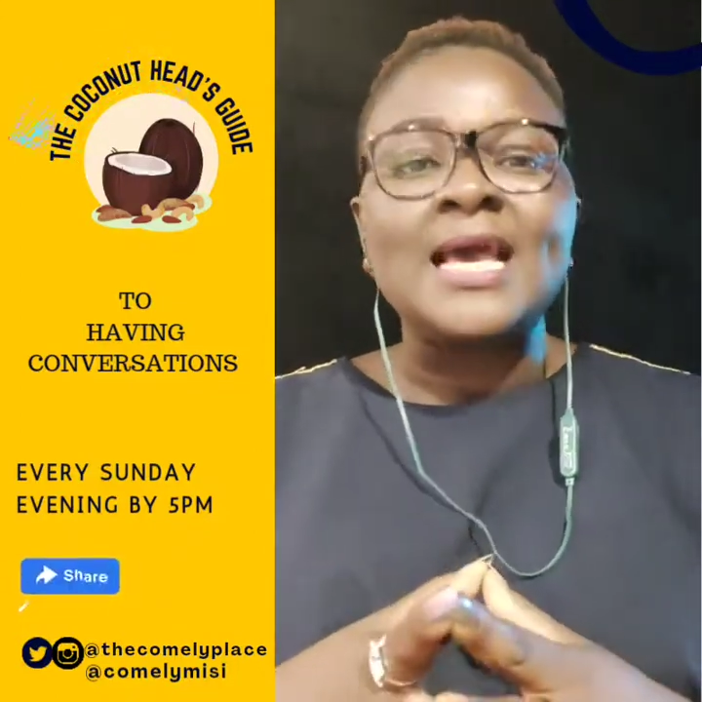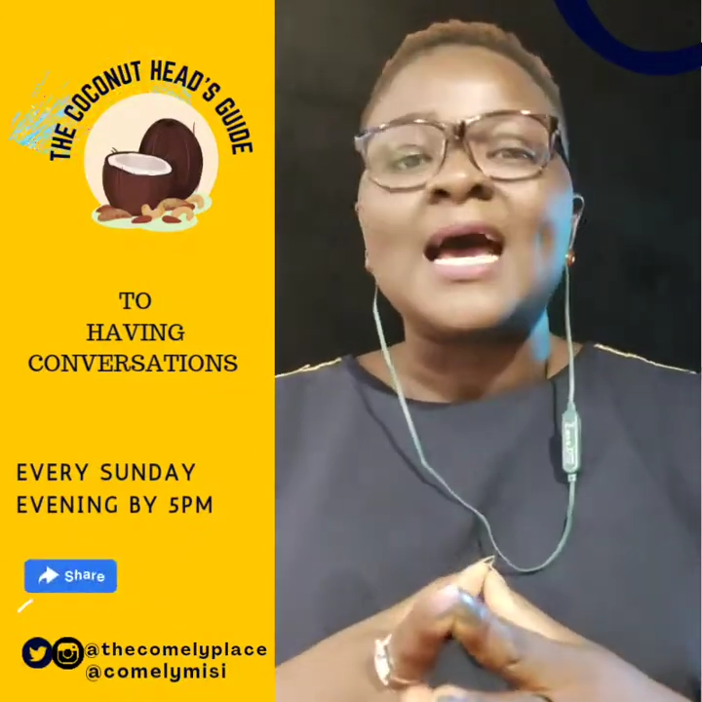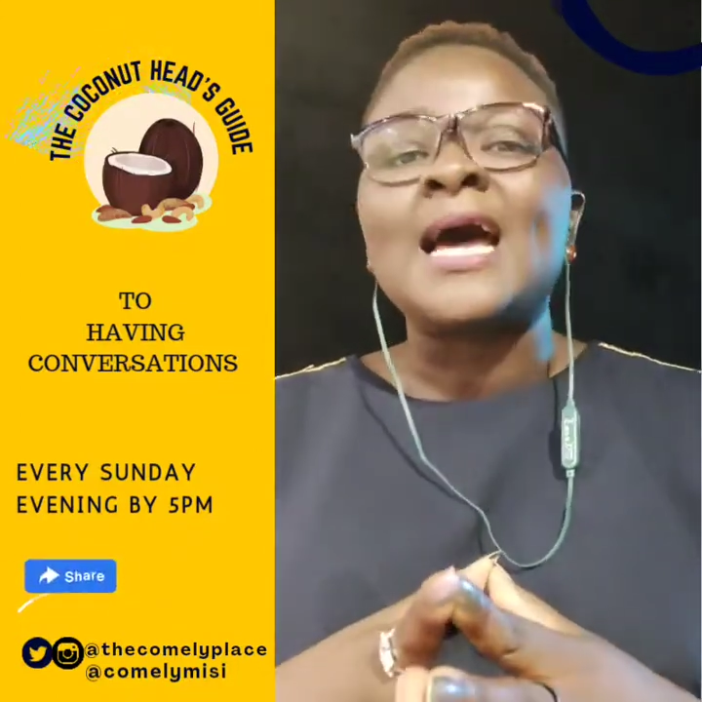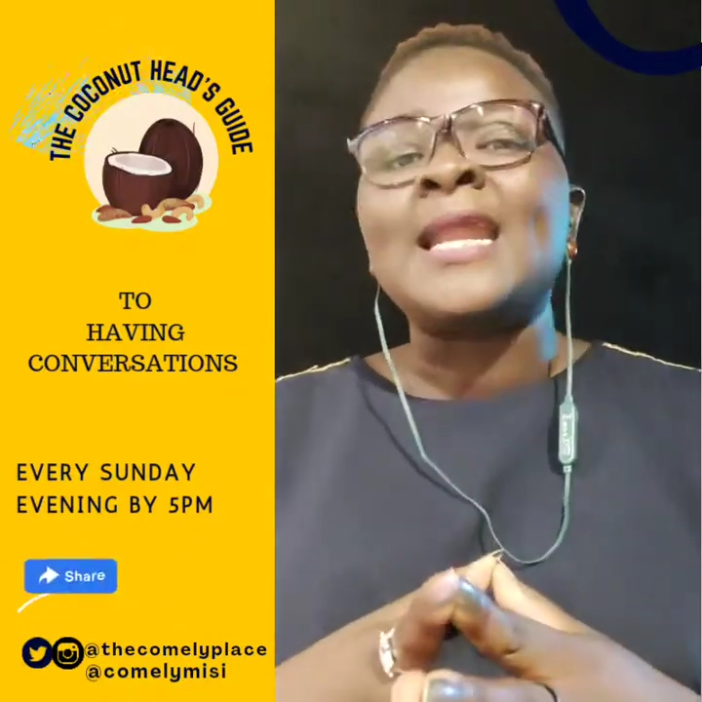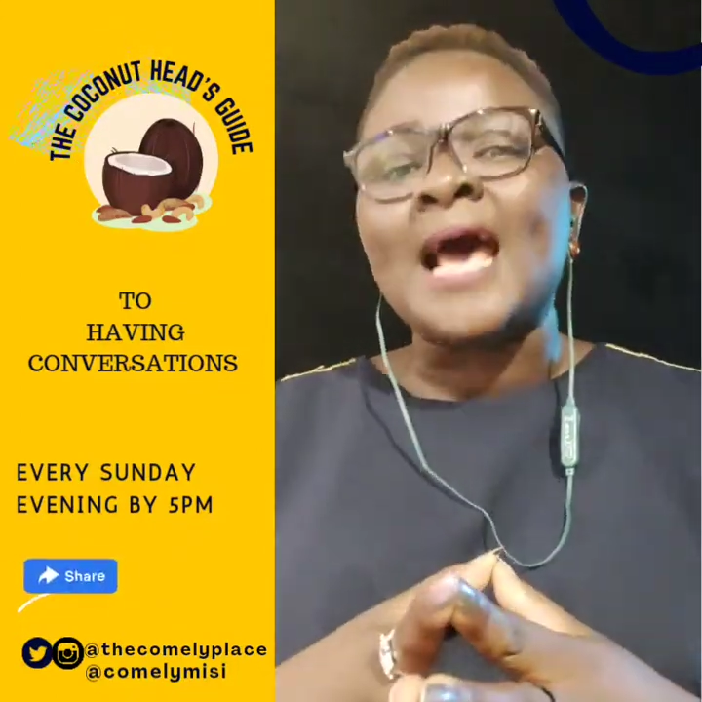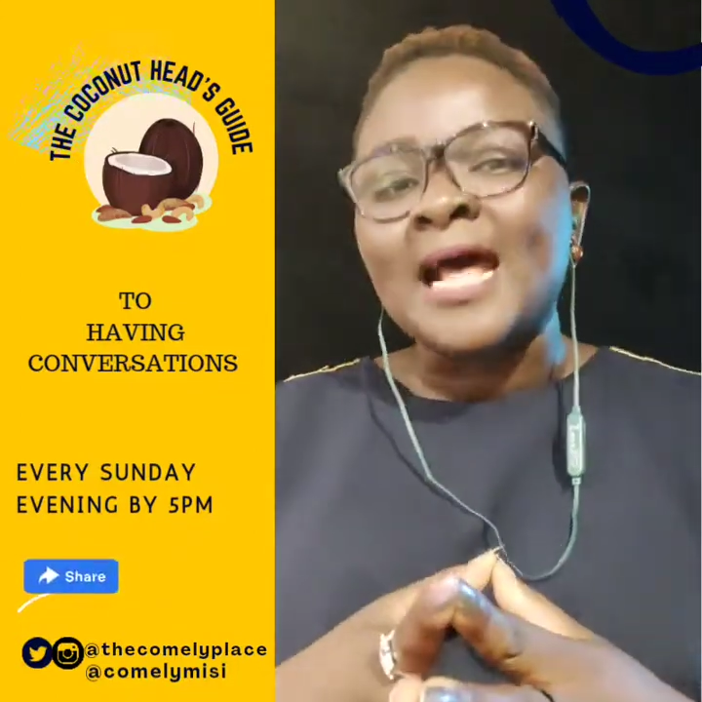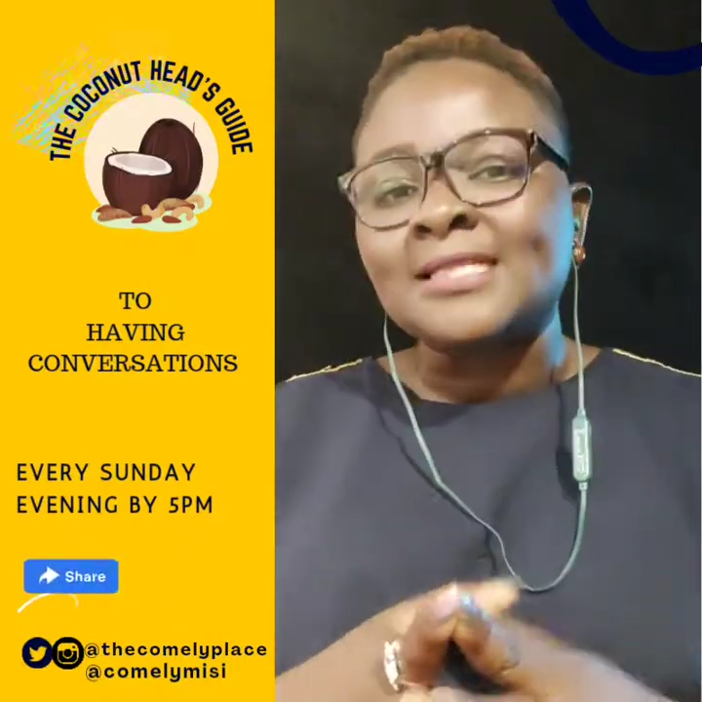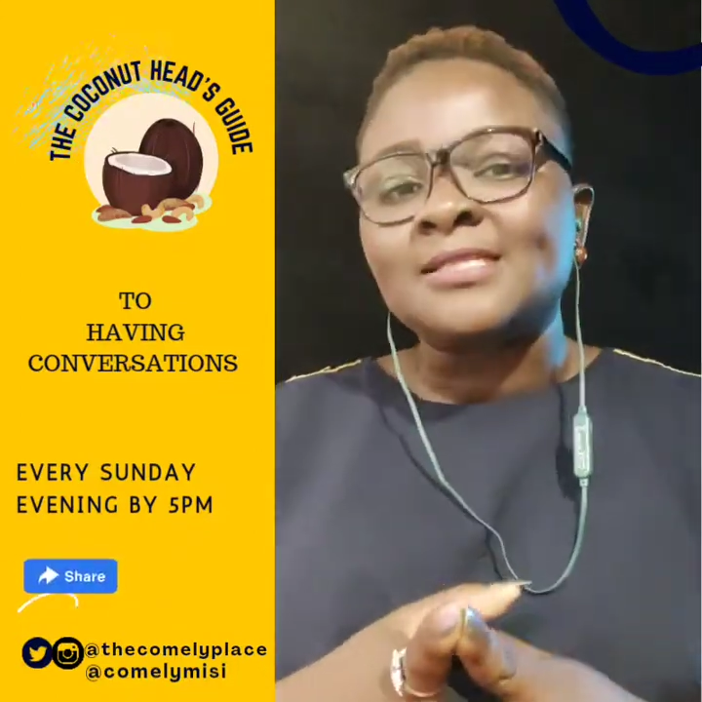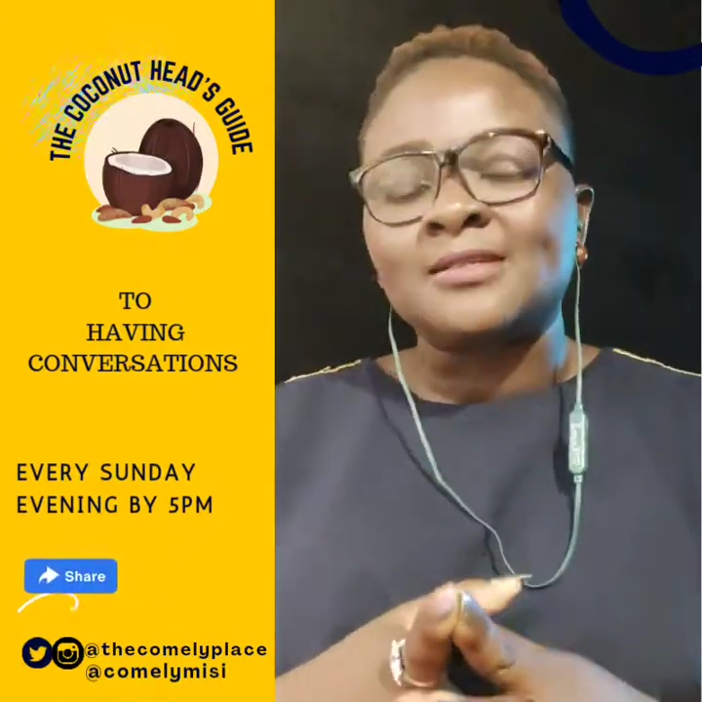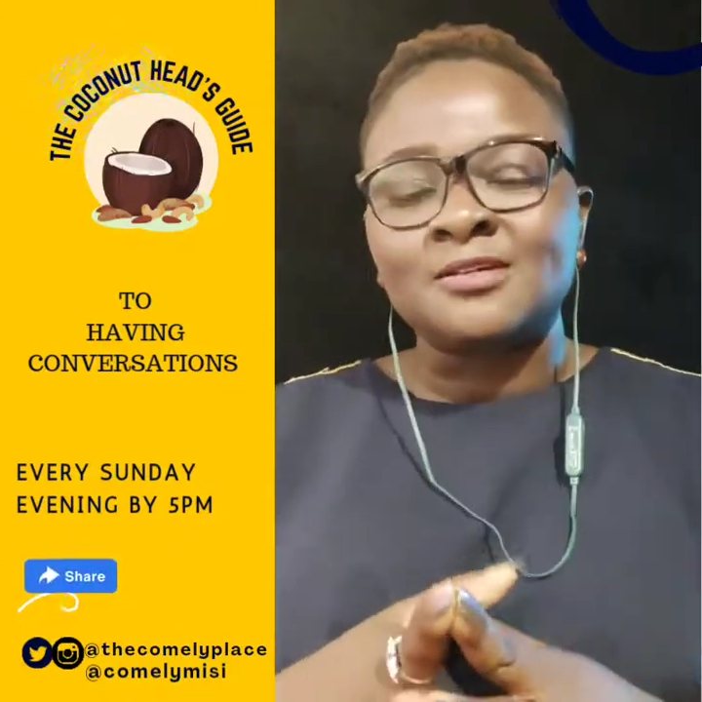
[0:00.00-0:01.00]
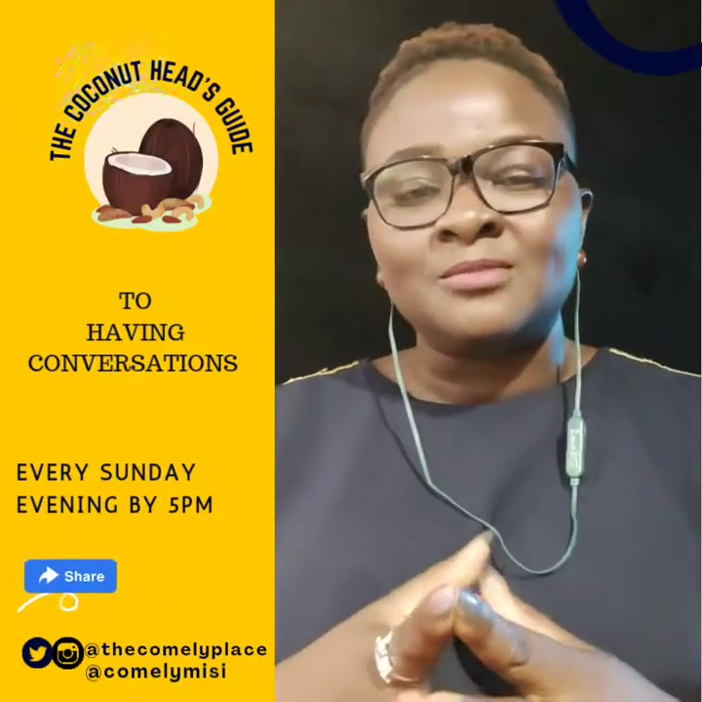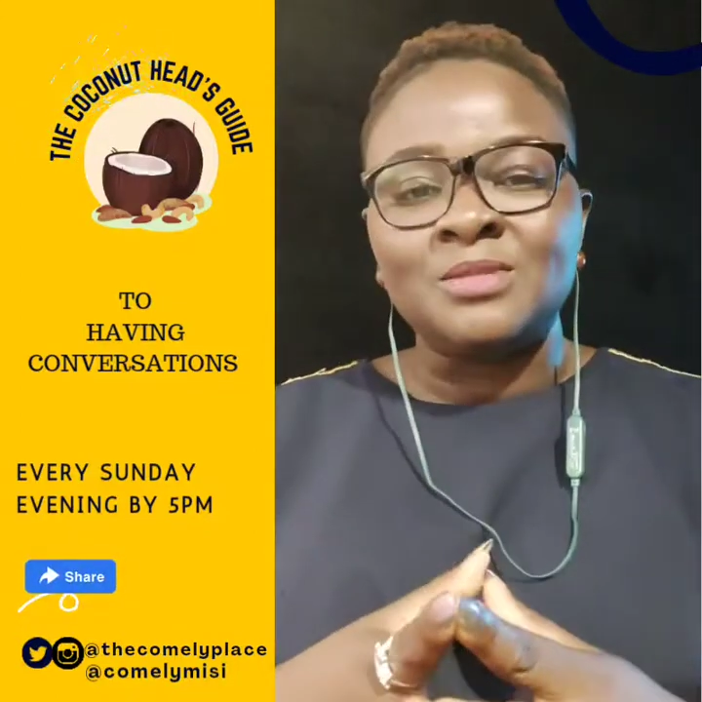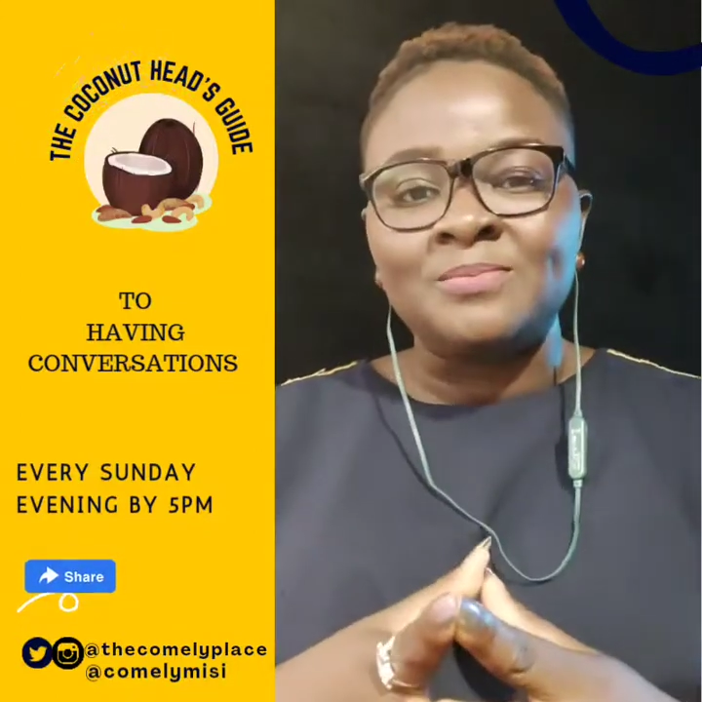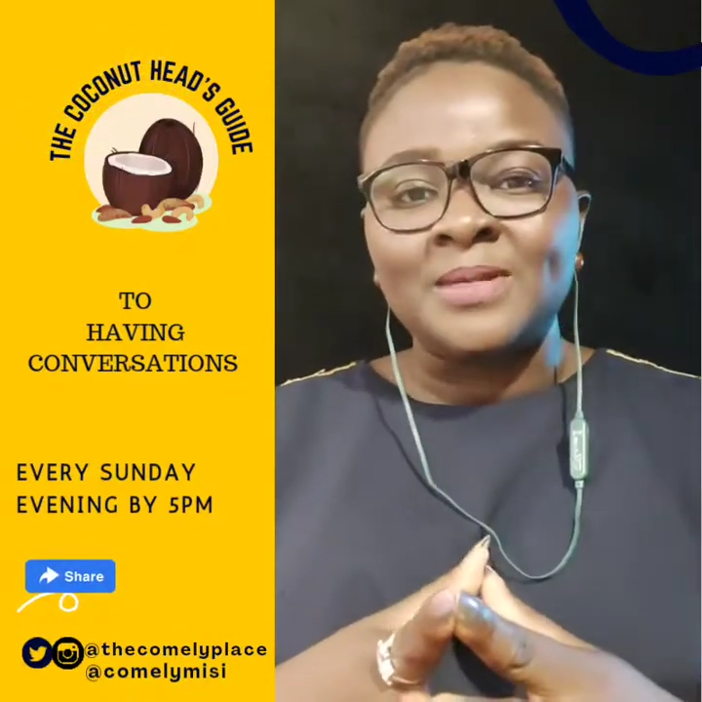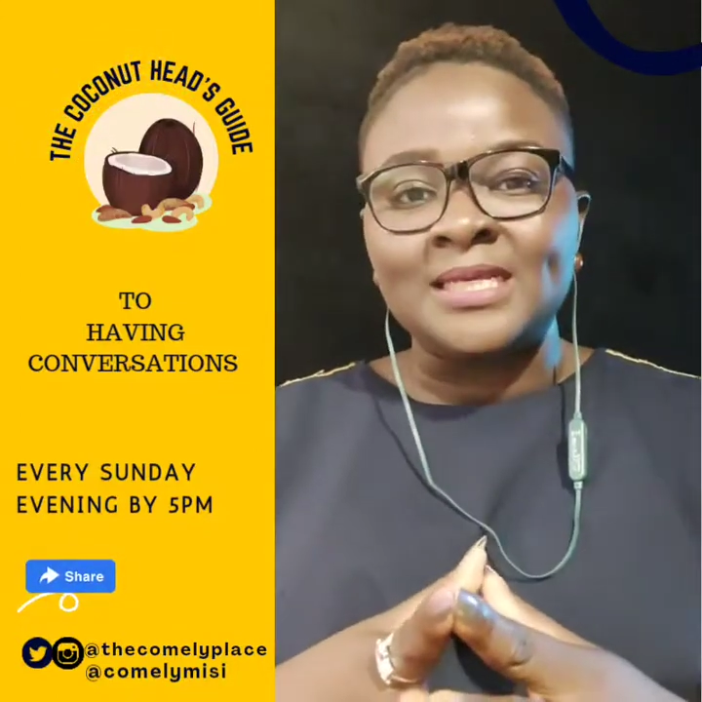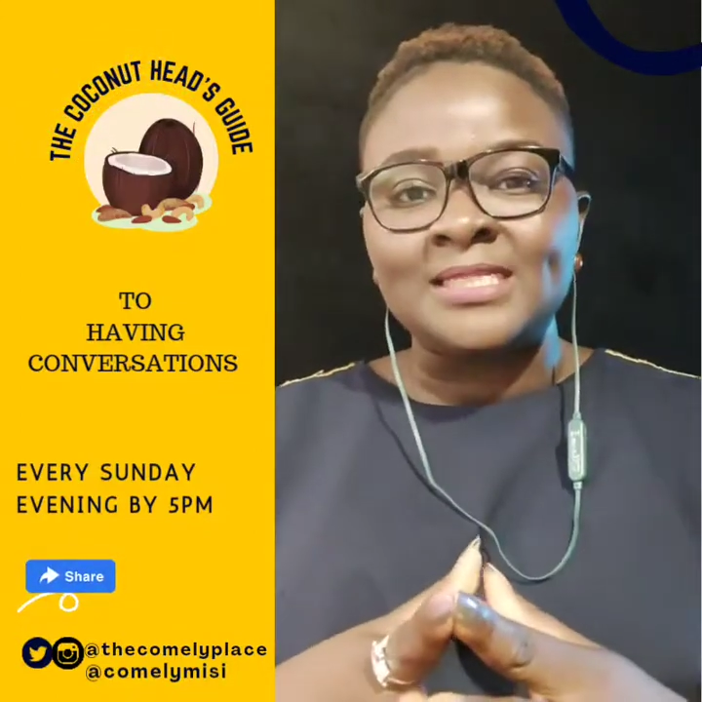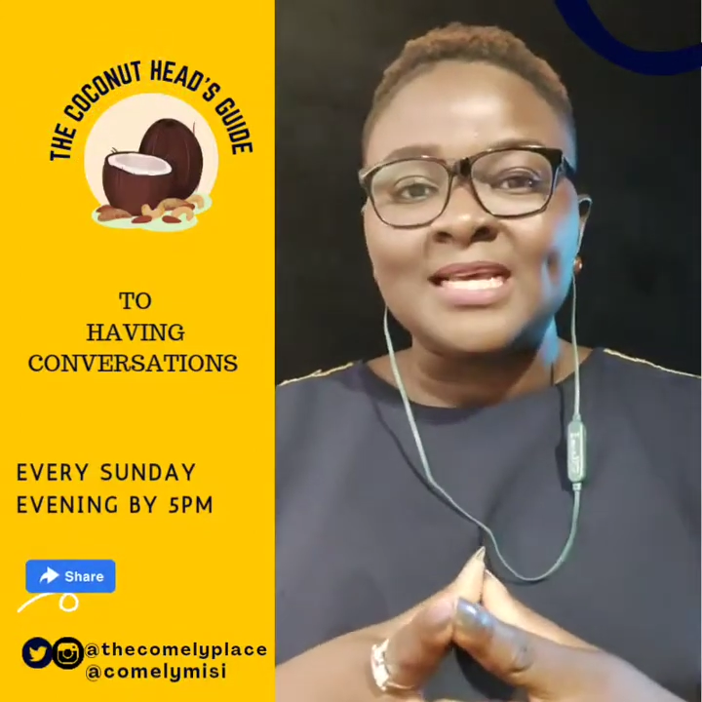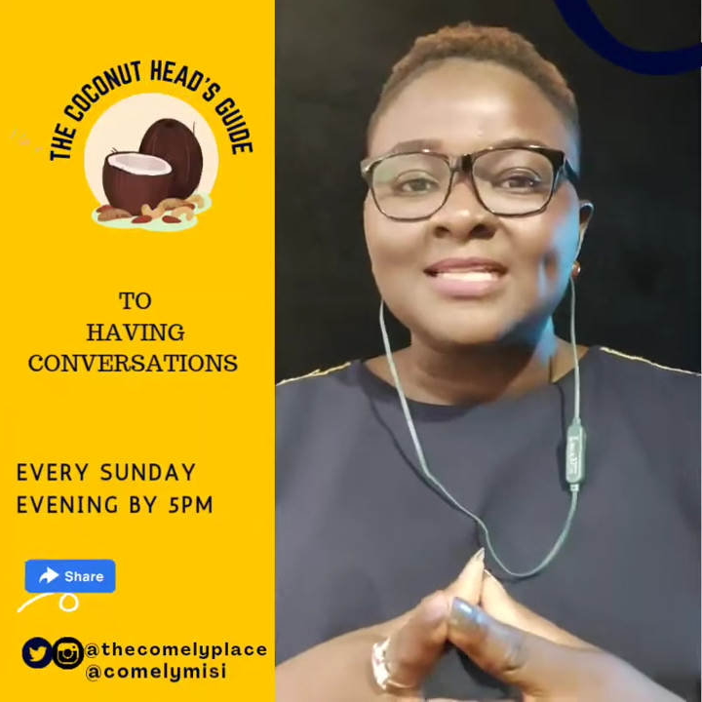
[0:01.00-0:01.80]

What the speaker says: and at The Comely Place,